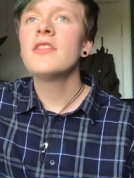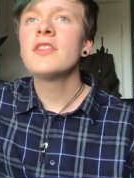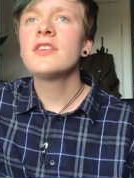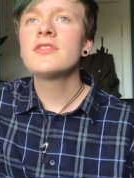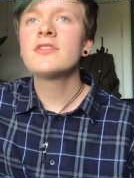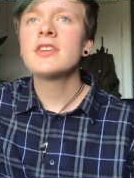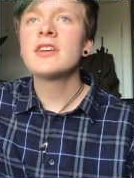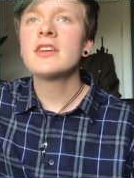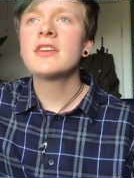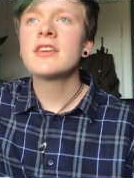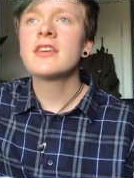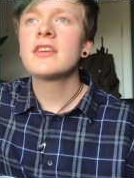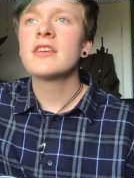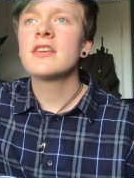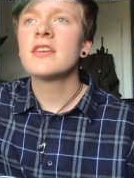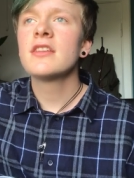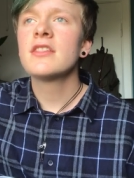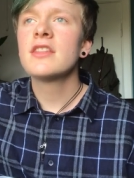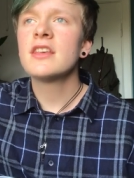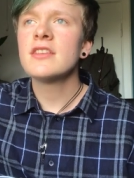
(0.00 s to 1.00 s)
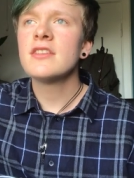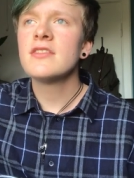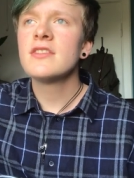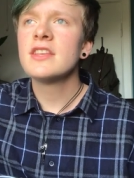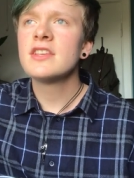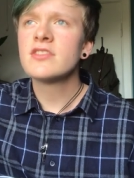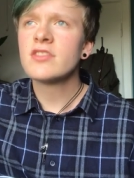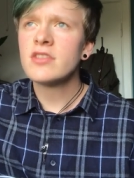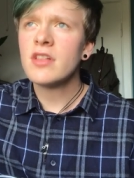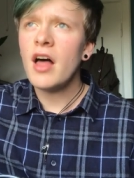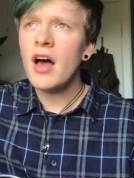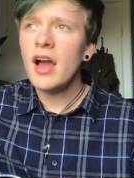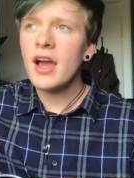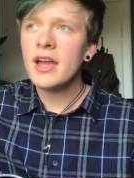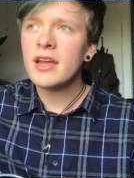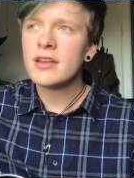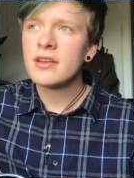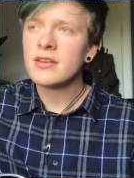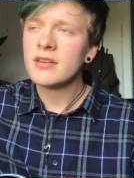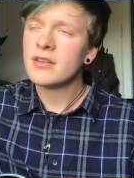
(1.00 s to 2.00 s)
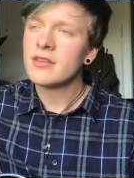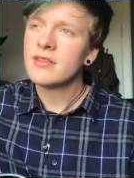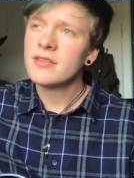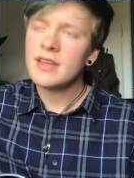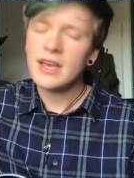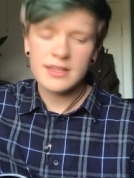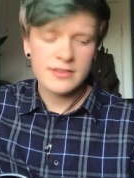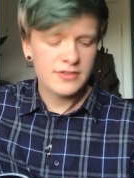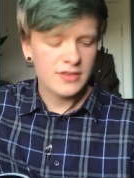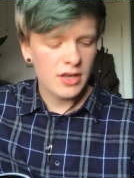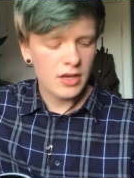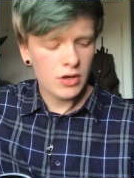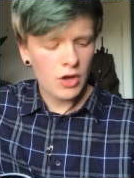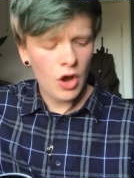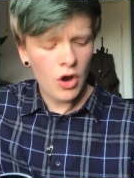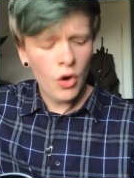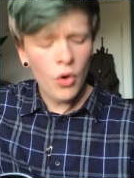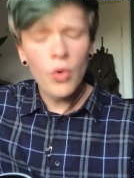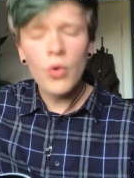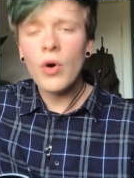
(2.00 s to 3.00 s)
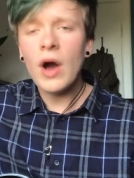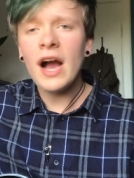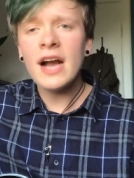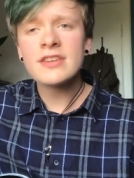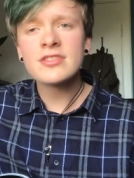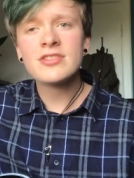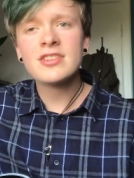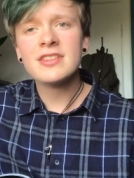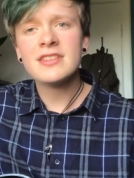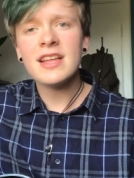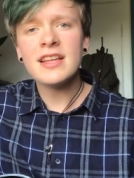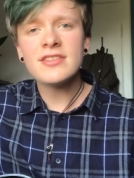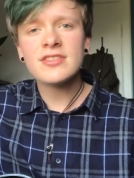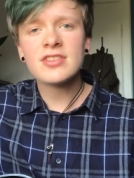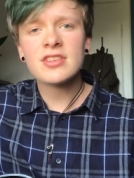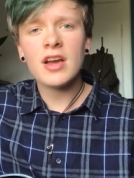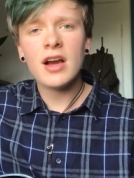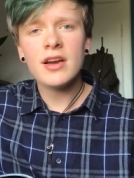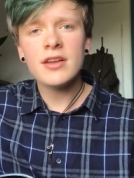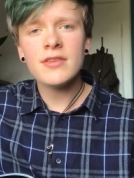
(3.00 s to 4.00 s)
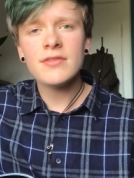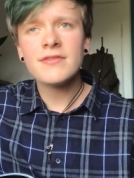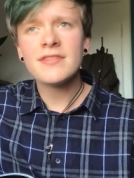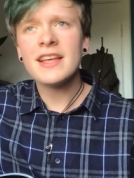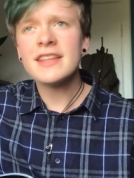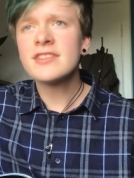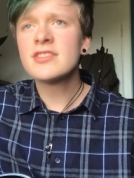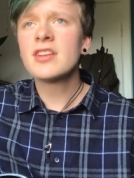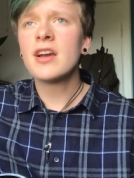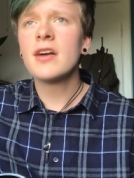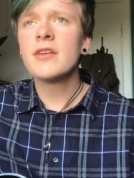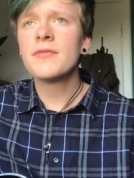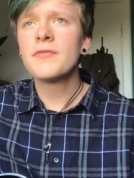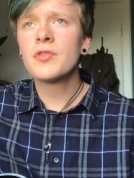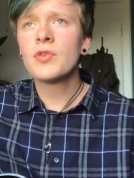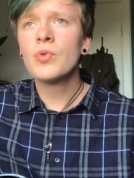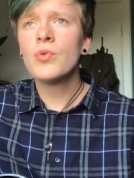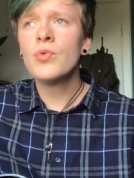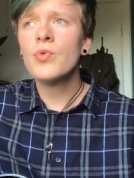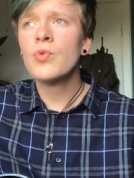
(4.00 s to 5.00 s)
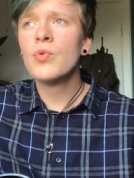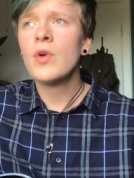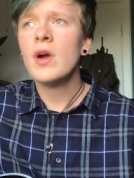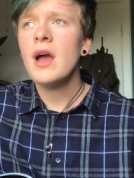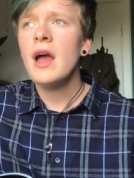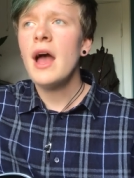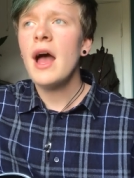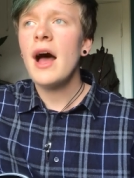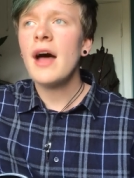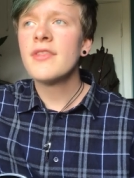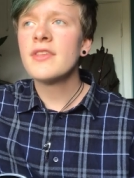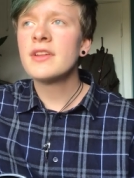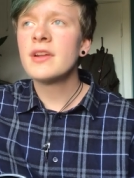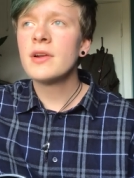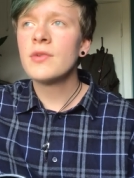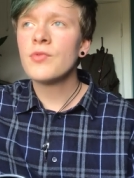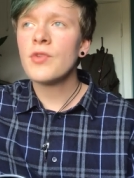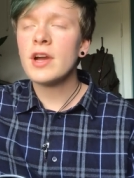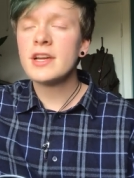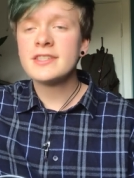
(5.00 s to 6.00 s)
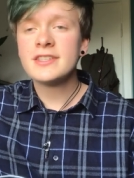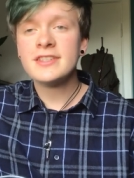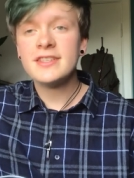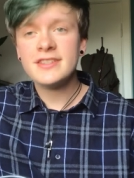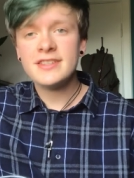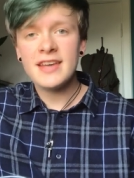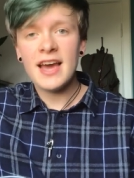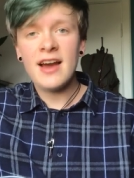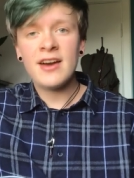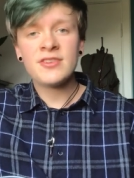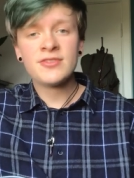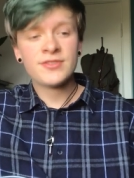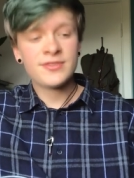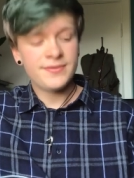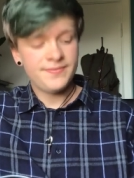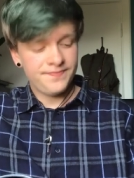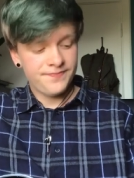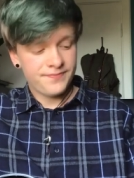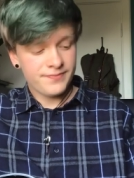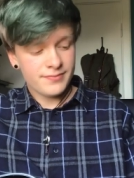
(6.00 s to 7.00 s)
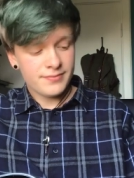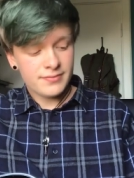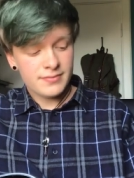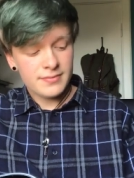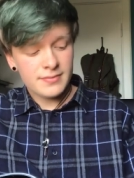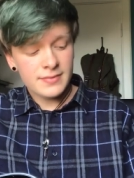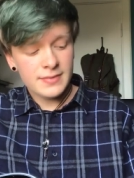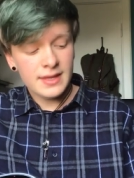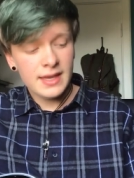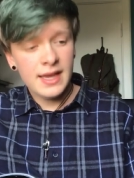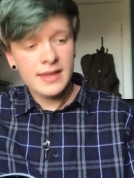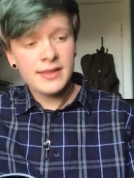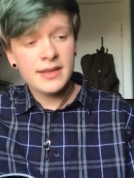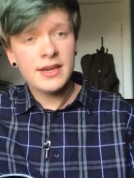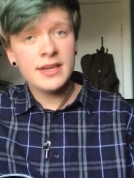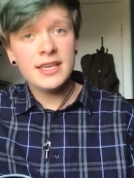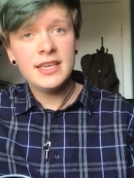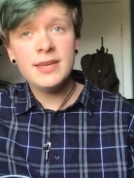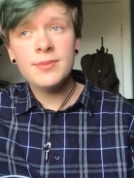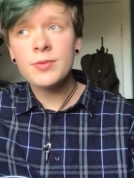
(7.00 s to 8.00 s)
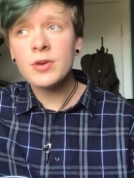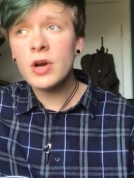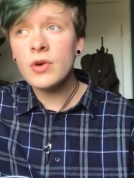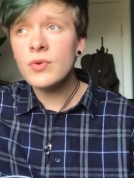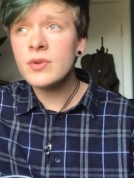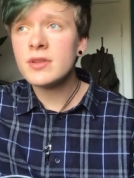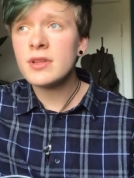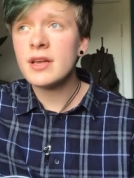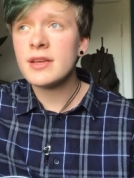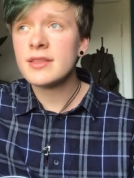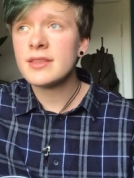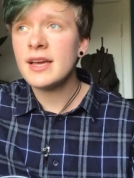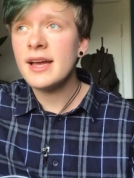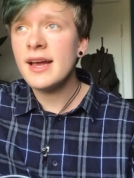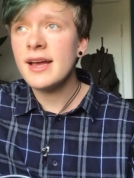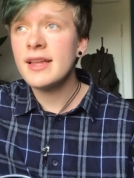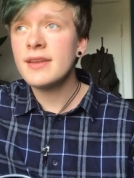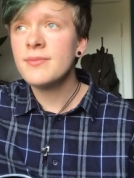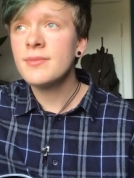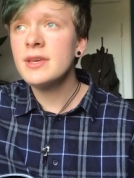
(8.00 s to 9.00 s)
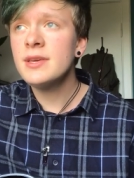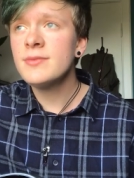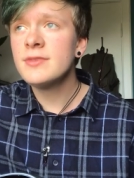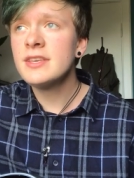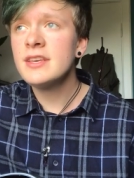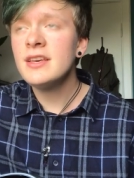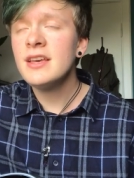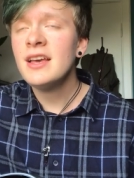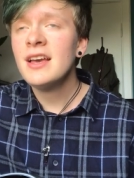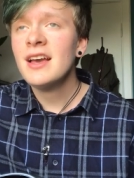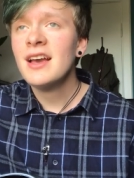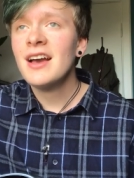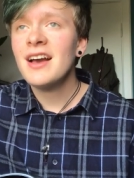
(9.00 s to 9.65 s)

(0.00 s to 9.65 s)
there's a line that's like, oh, actually, that's kind of cool. And then I write it down, and then I keep going like that. And maybe